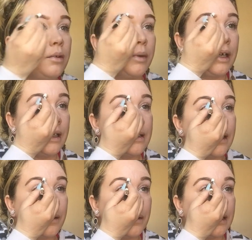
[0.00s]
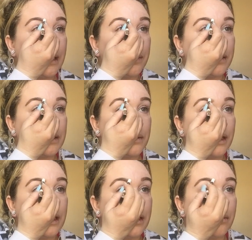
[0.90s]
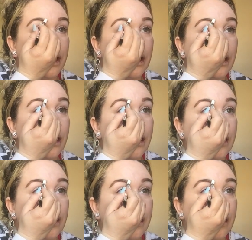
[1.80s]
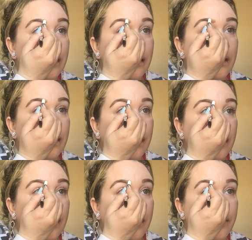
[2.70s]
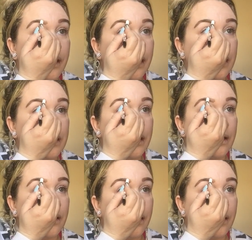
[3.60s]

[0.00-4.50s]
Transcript: because it always happens when I do my foundation.